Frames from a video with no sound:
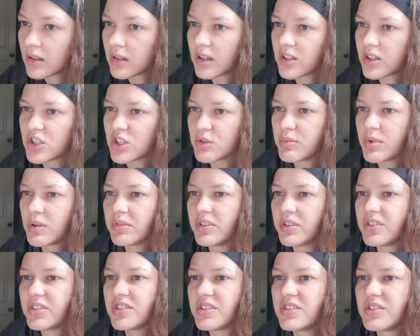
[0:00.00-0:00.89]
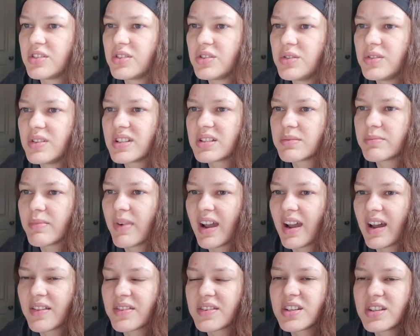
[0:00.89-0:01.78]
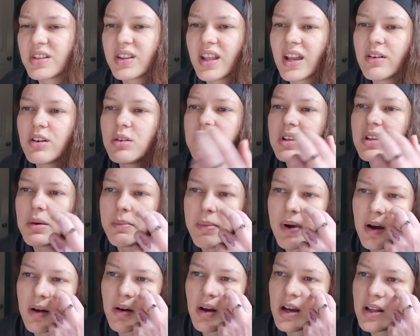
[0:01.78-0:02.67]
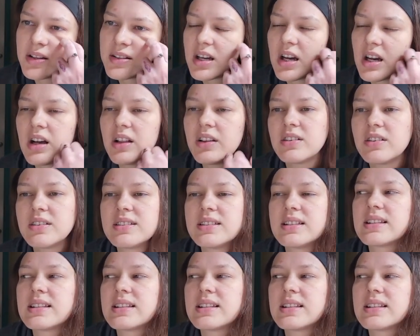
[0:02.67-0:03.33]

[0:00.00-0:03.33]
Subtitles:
Should be able to just do this math. So that would be about $1.67